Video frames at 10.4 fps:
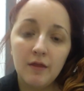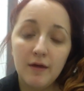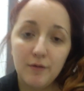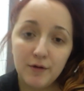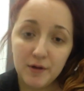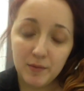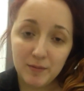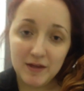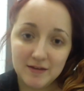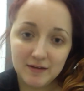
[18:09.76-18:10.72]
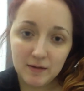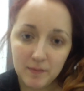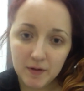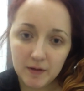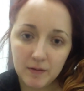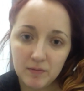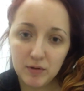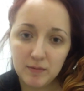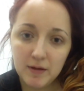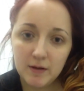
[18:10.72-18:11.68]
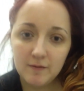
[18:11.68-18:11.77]
they were going to put me to sleep and put
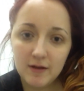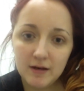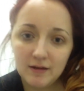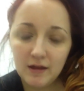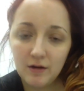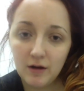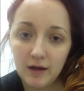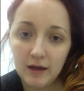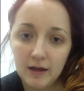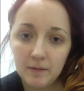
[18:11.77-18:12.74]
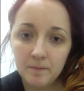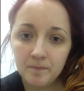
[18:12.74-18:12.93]
me on a ventilator again.